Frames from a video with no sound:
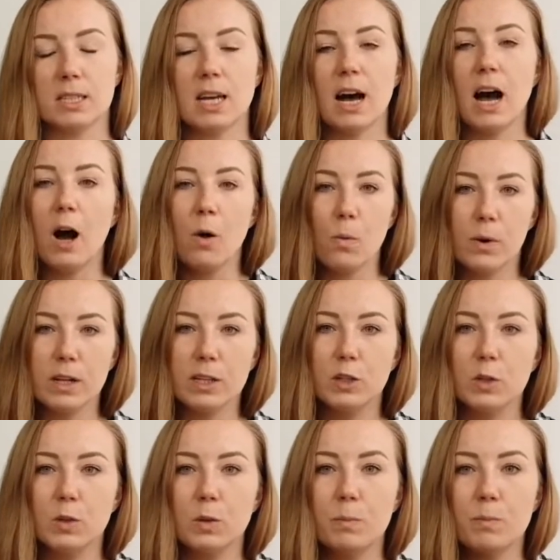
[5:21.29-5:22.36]
how will
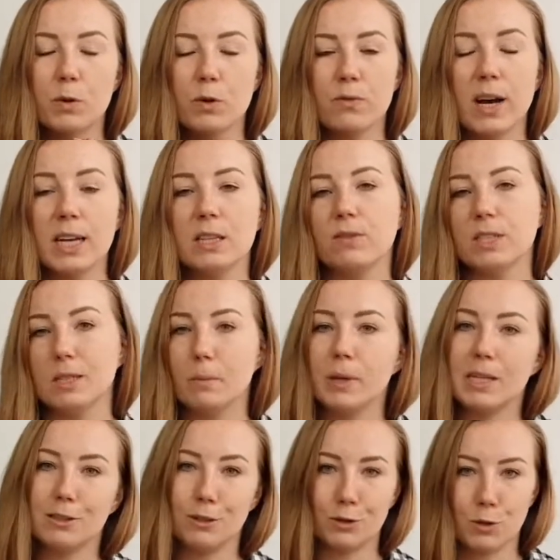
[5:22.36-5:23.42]
you provide
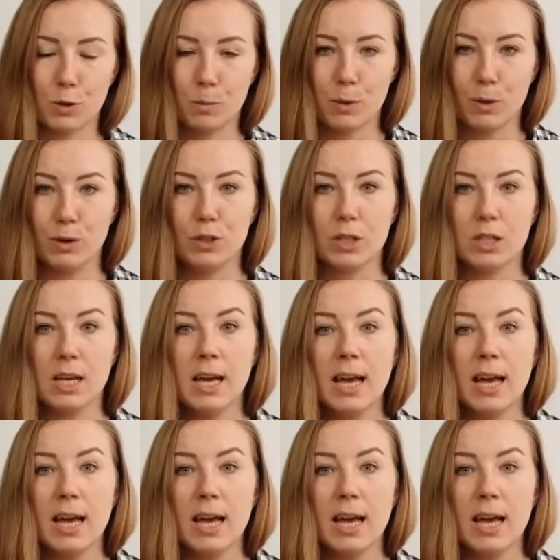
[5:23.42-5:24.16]
visibility to your project?